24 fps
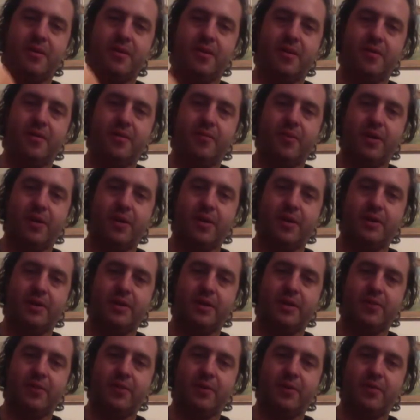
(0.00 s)
But let's say
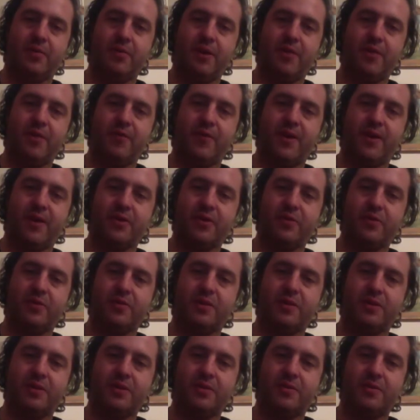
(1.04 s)
you were to manufacture
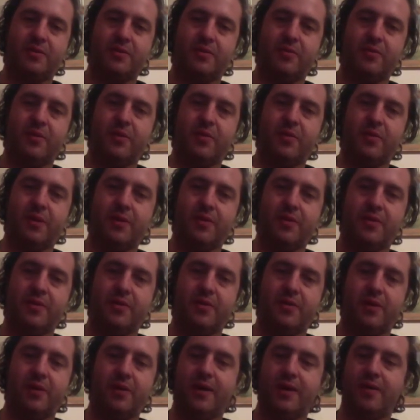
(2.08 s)
this. What would it look like?